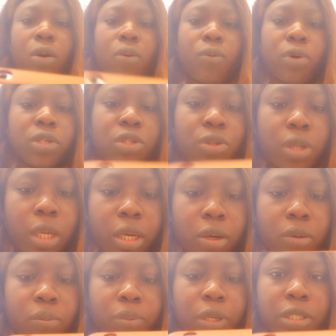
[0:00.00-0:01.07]
Once you click
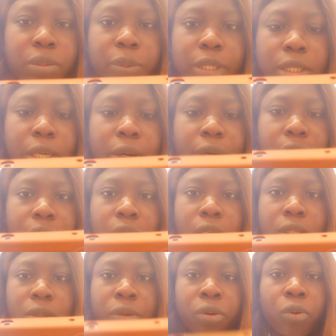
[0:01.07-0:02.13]
on placement hierarchy,
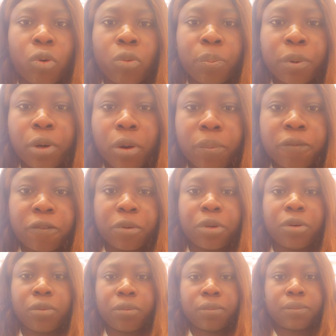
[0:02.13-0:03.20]
it's going to open up for
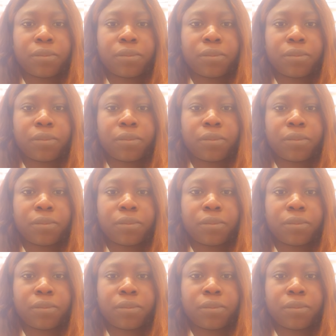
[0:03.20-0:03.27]
you.